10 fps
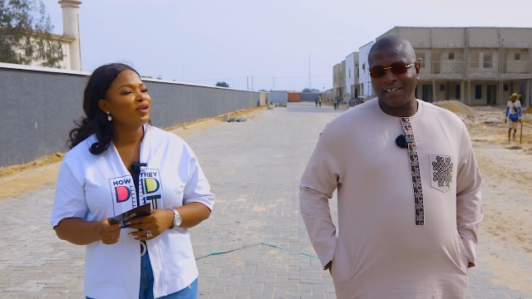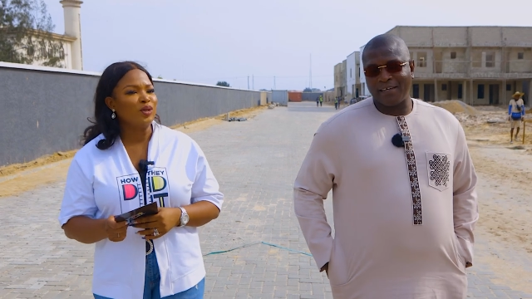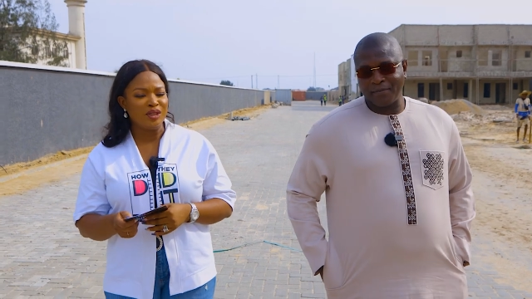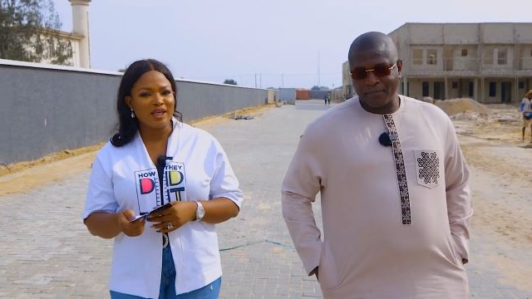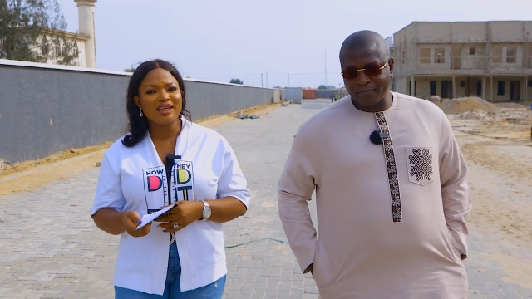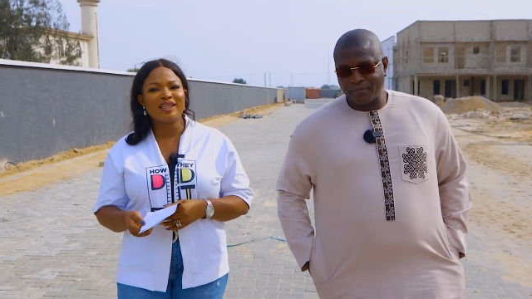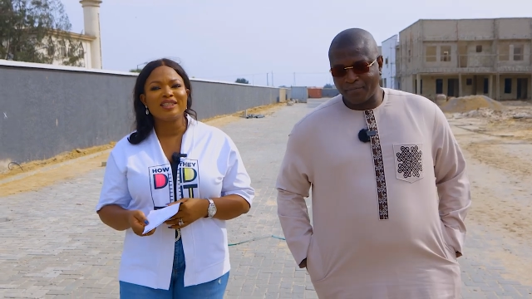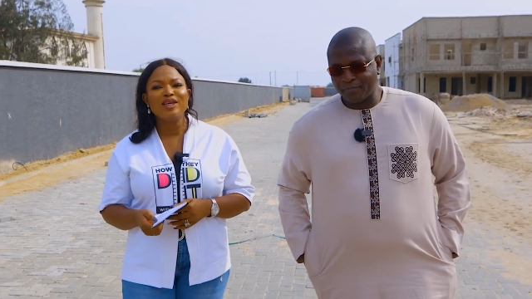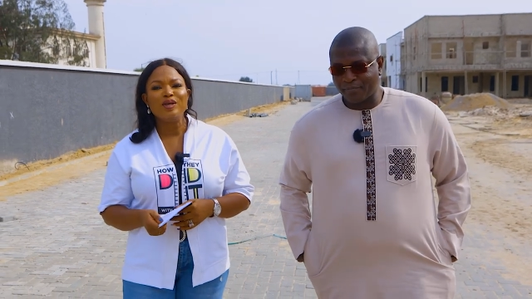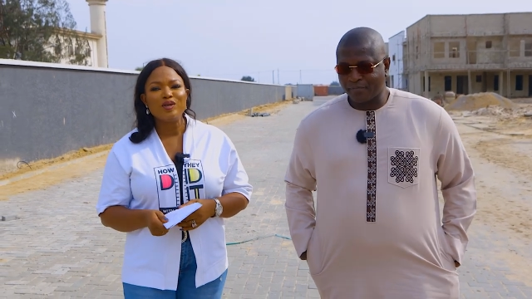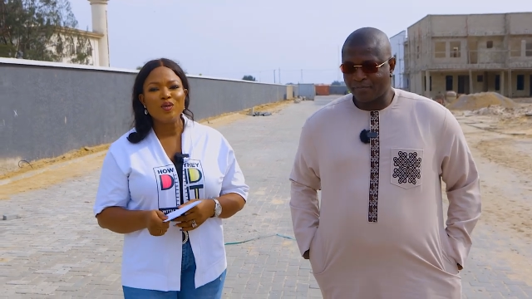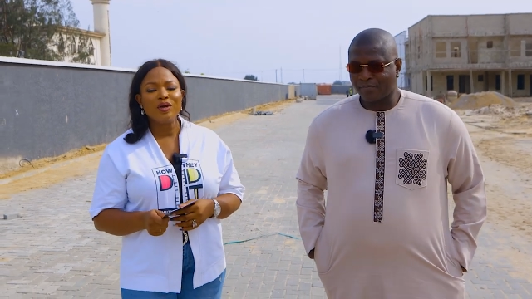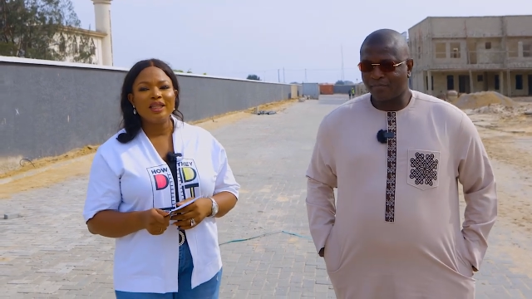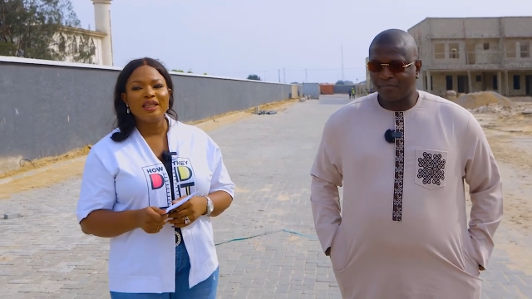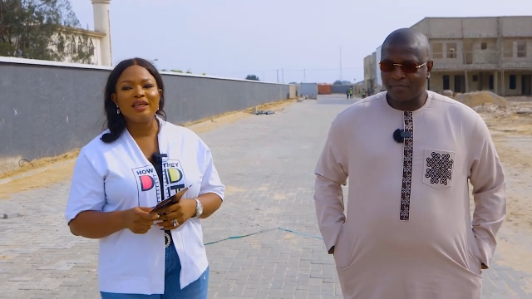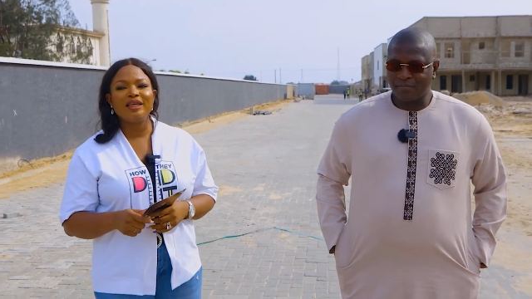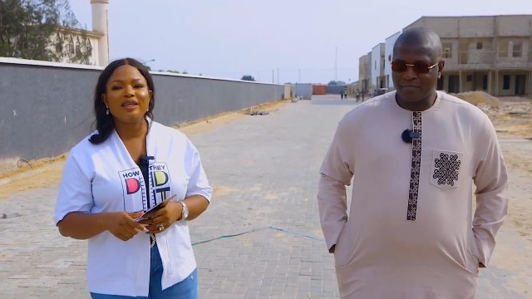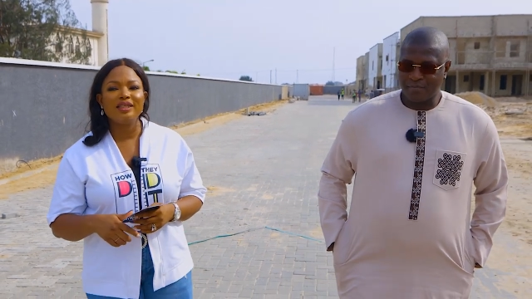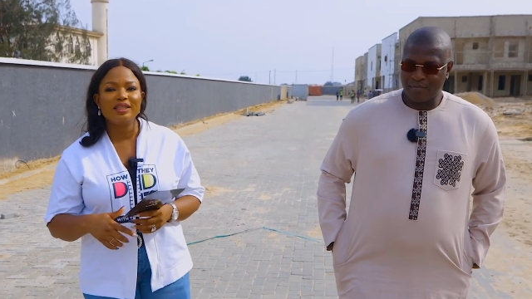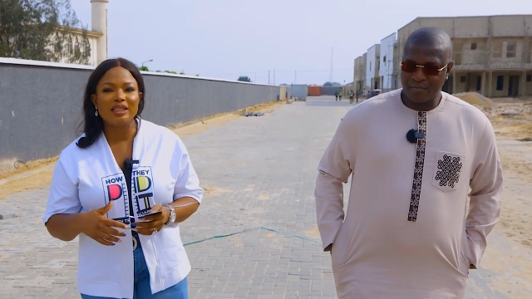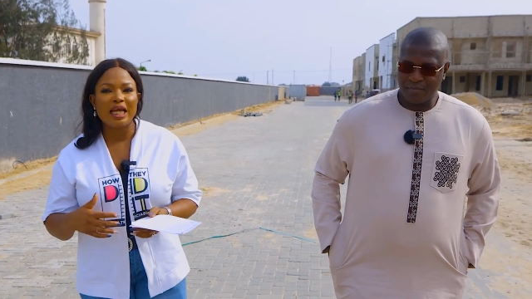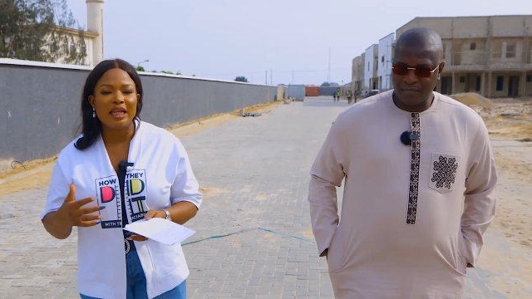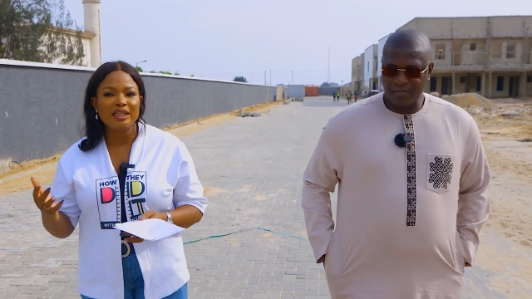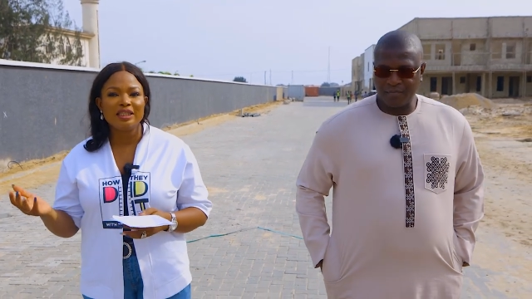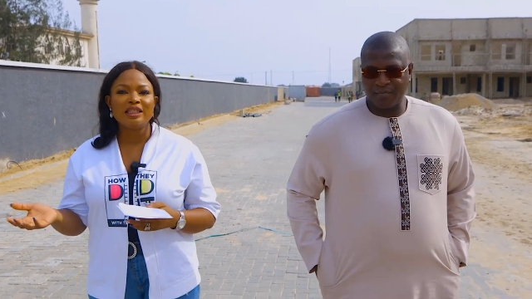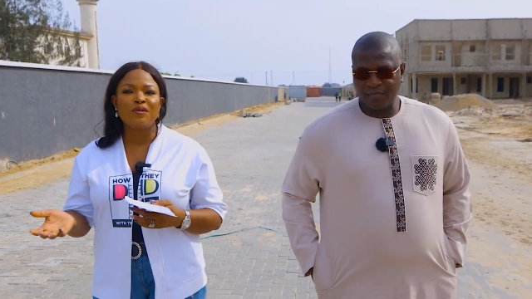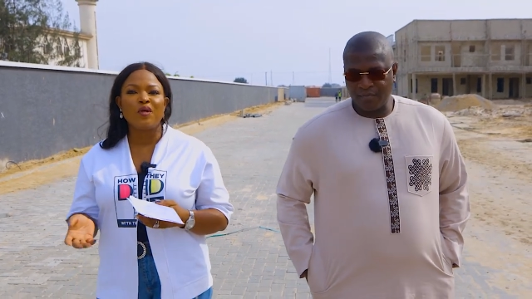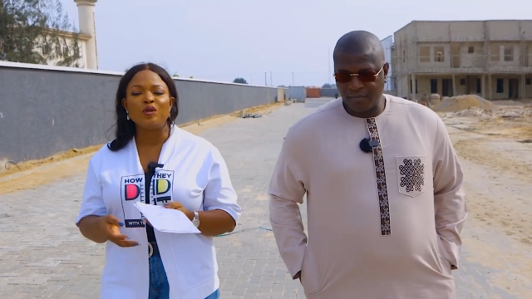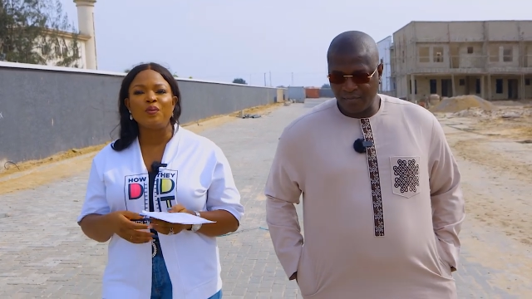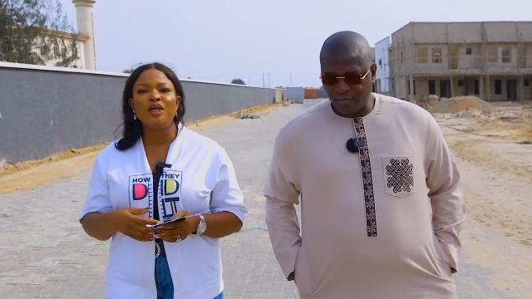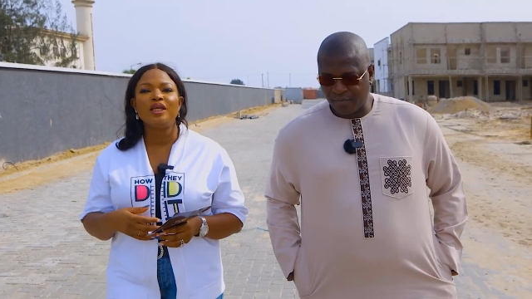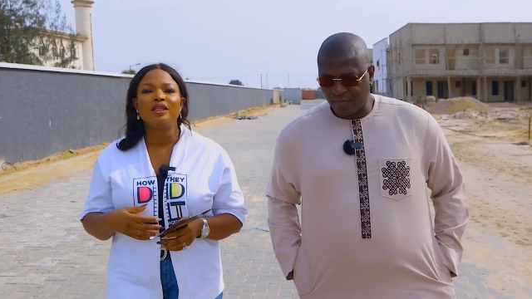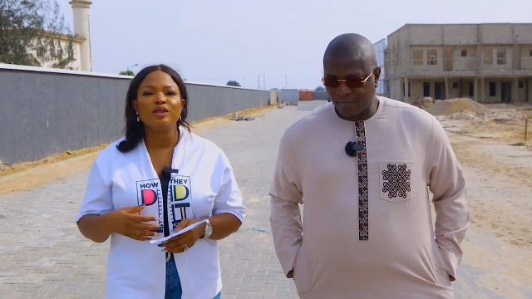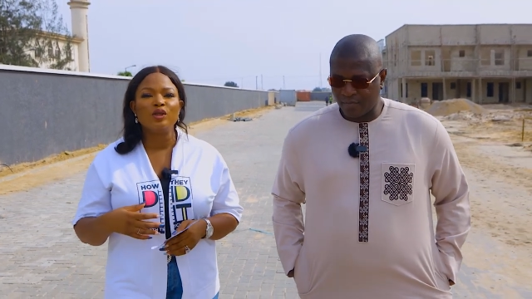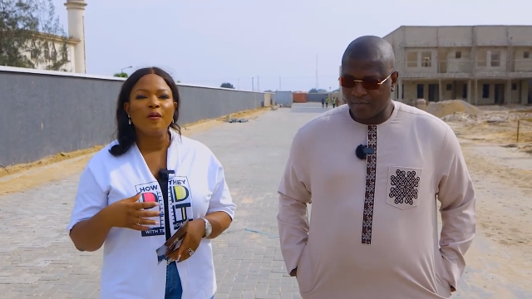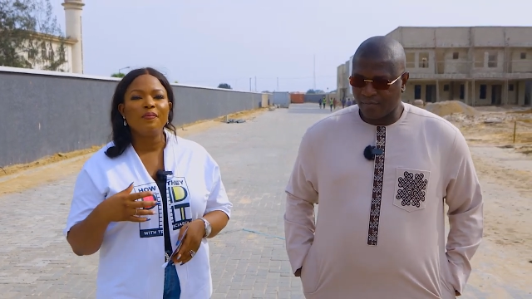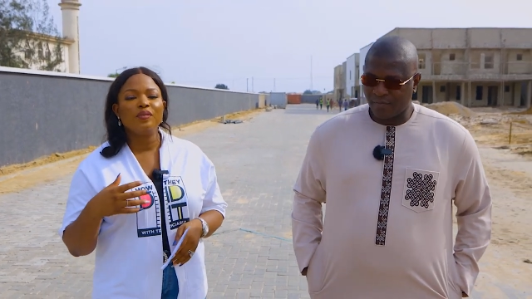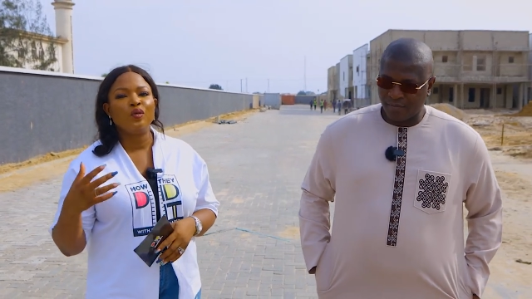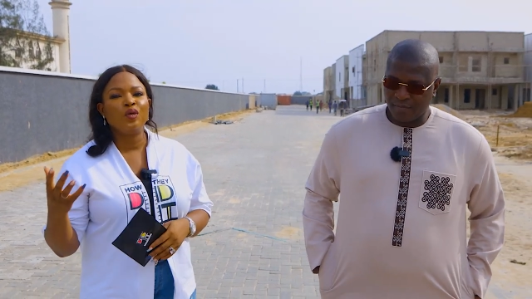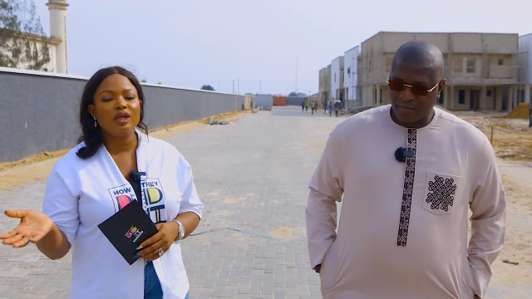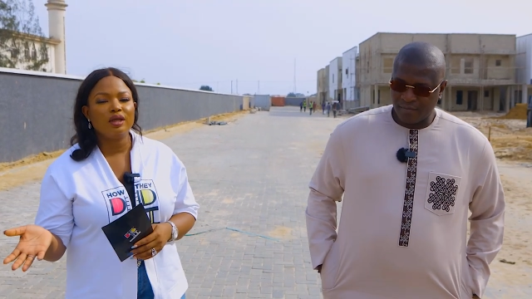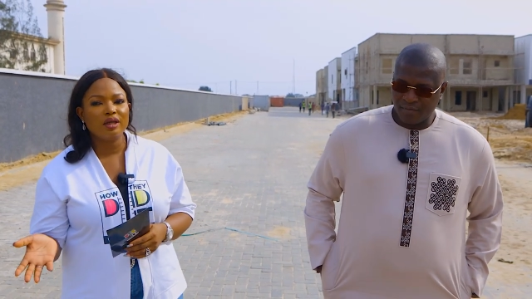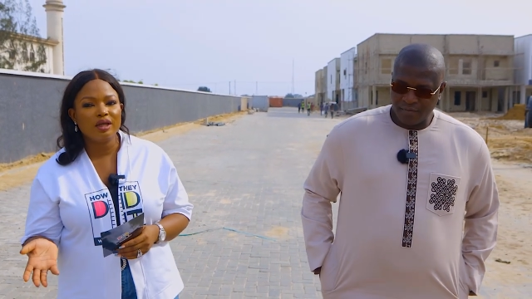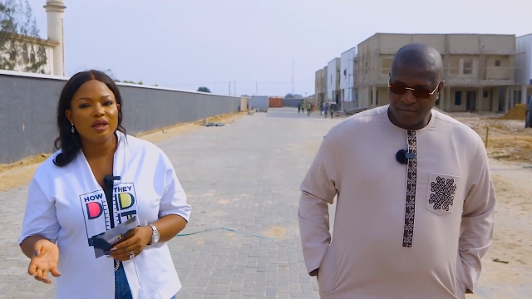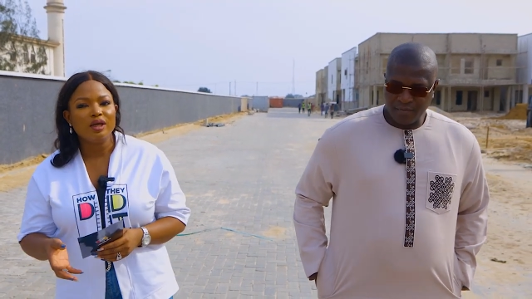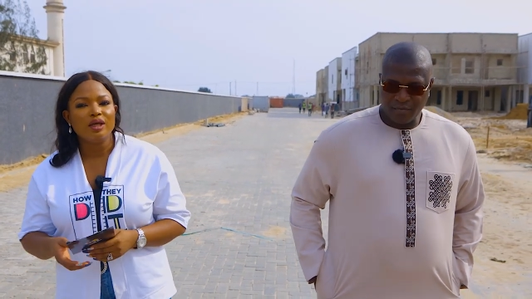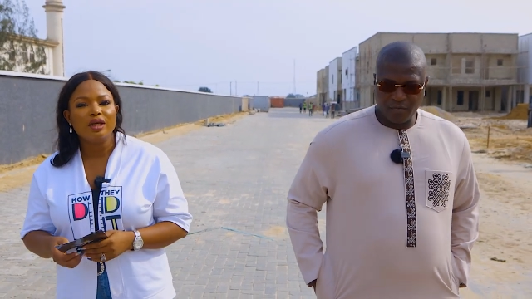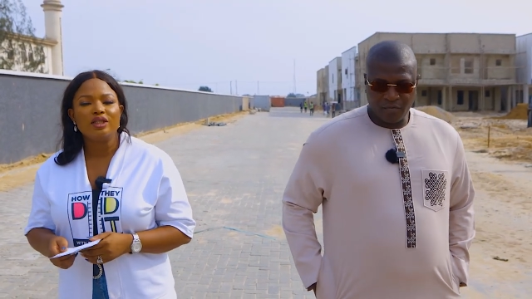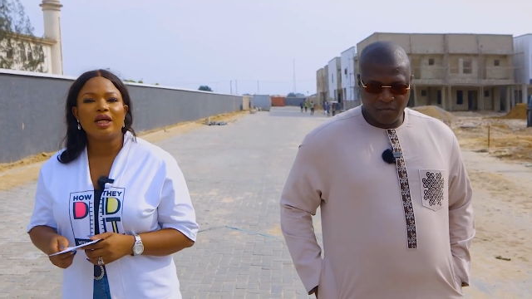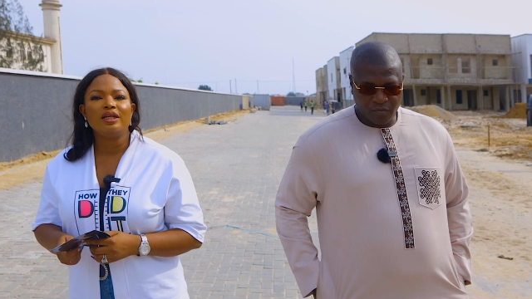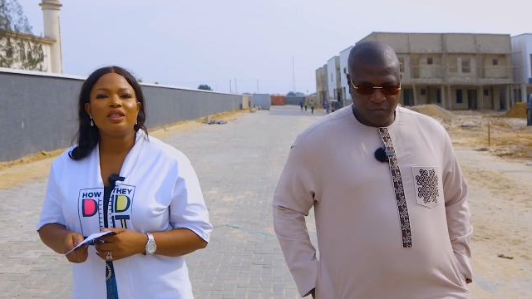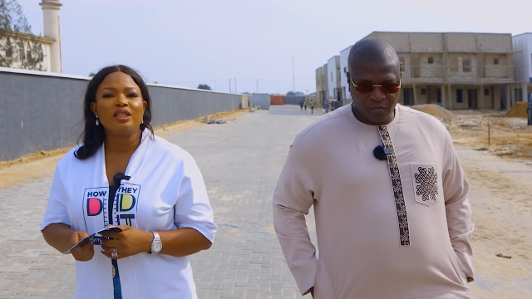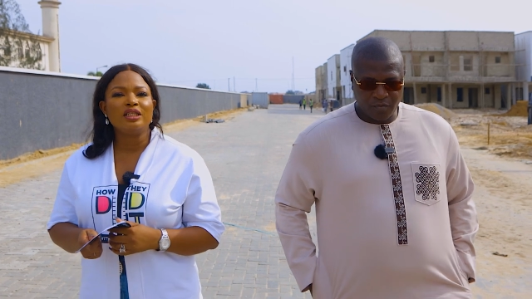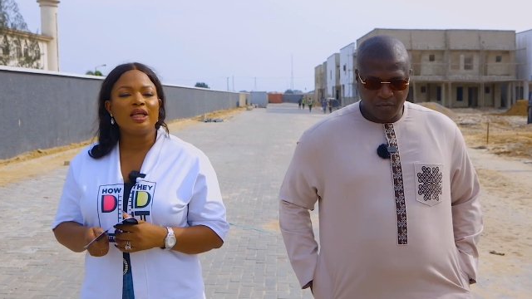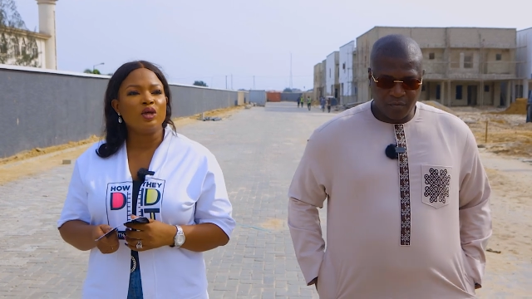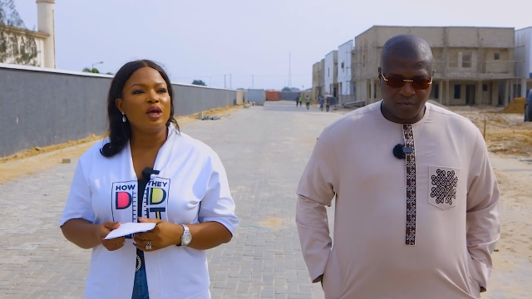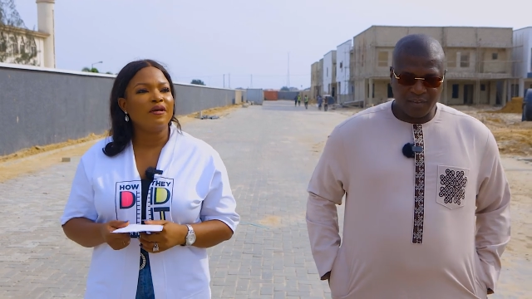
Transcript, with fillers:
Speaker 1: Over yeah. two decades. So what are the challenges? If you were to pick the top three challenges that you